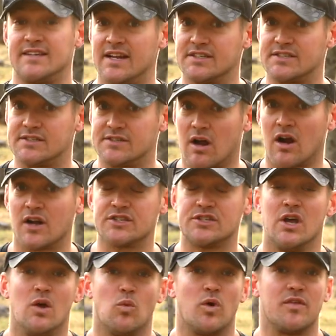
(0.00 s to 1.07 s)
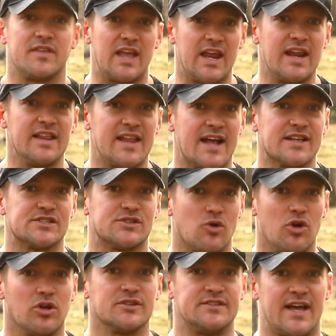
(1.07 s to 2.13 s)
And it starts with getting that
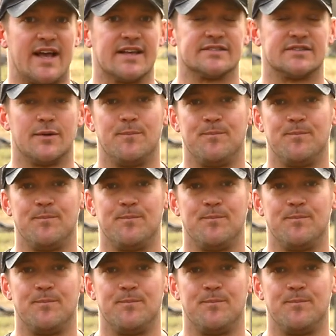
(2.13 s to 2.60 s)
soil test.